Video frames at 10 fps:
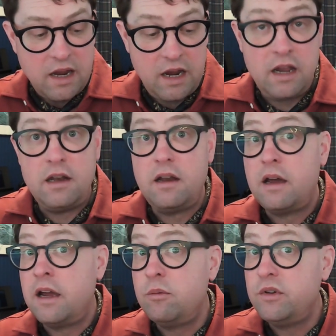And
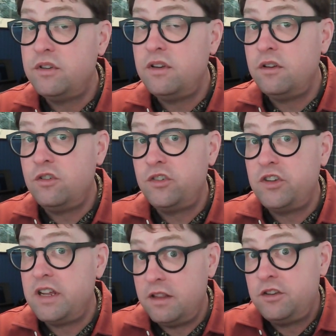I would just
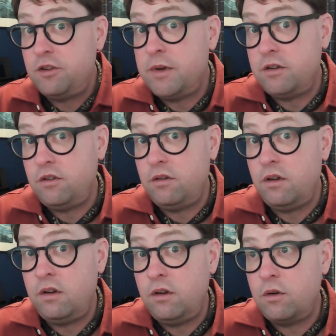say this about
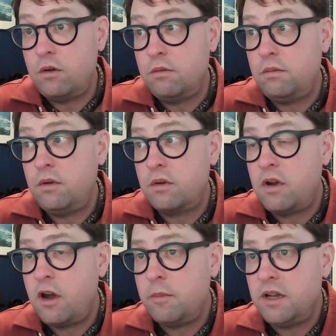your
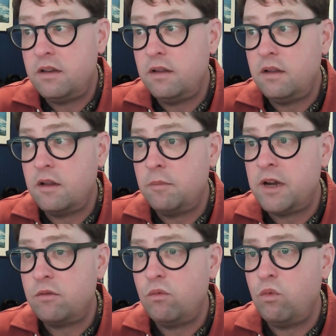comment
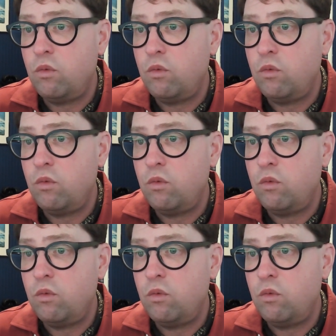about